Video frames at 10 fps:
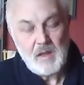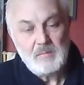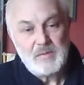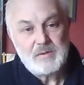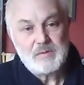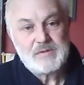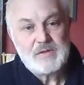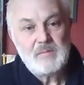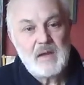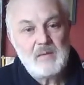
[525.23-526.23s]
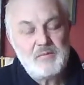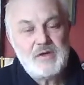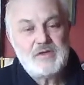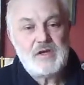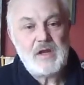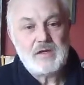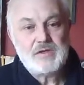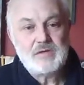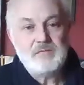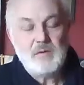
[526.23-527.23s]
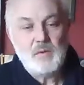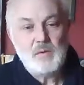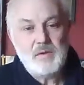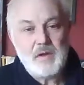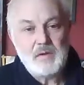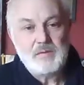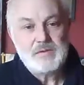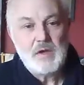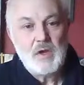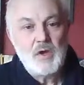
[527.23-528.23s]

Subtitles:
but also my appreciation for all those